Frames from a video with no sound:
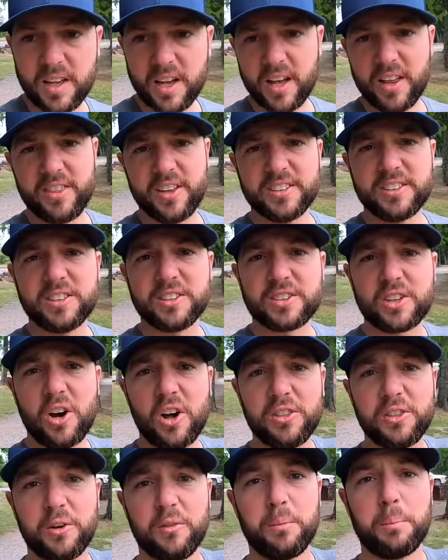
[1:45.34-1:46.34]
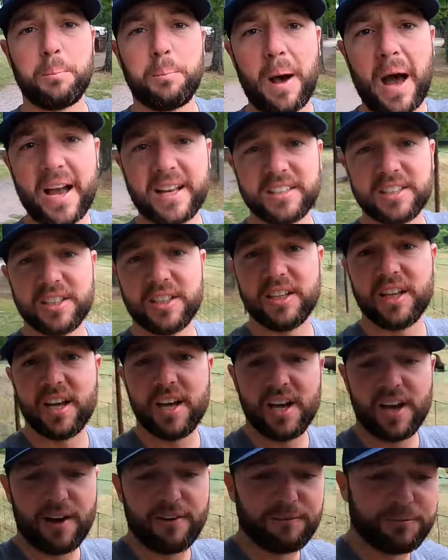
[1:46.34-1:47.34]
uh, this is called the Bison
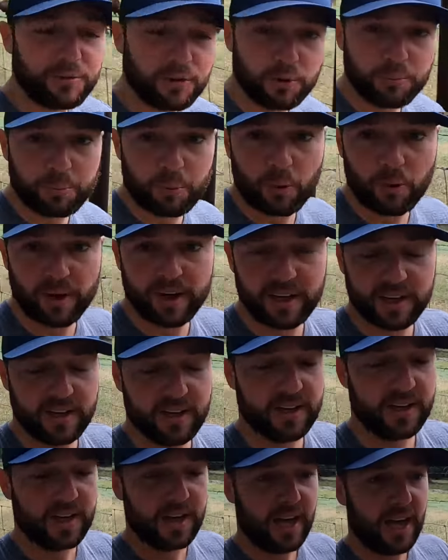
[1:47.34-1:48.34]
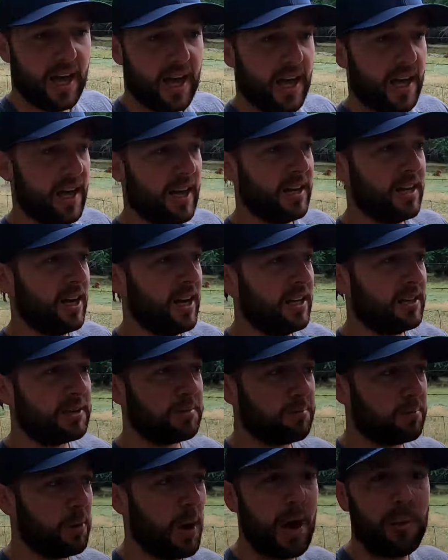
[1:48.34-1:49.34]
Viewpoint, and uh,
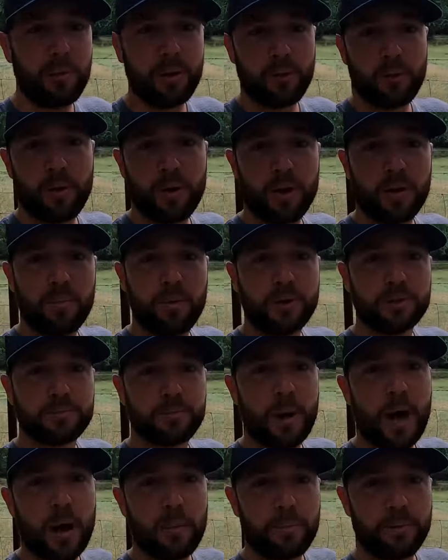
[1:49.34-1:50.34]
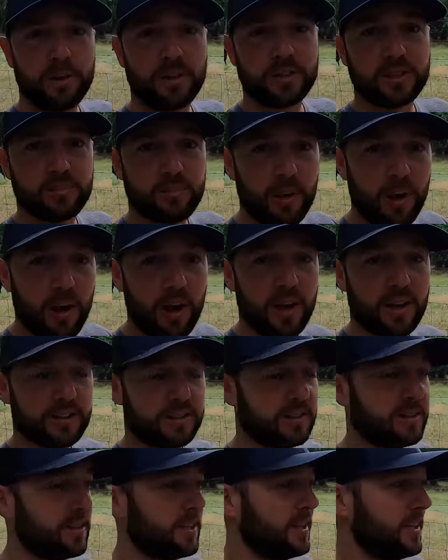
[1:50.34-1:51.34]
it's probably one of the most popular
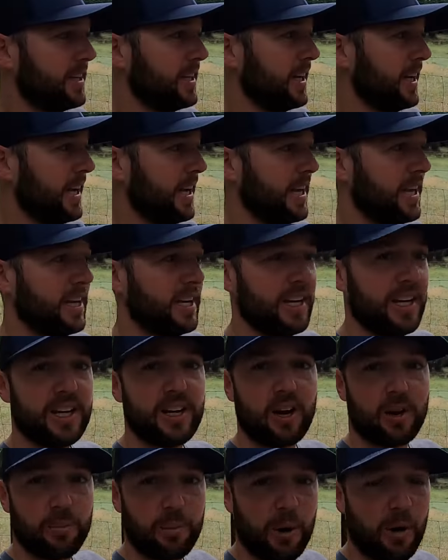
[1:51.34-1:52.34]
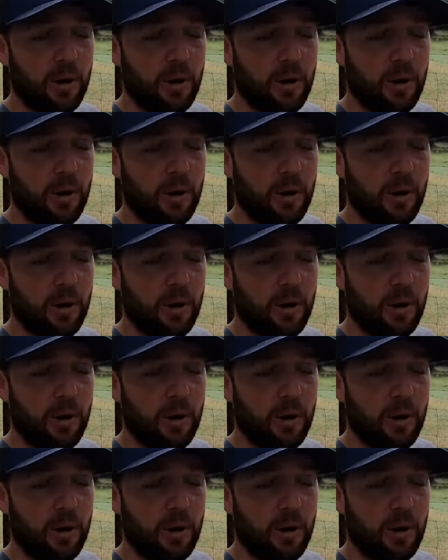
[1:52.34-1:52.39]
spots in in our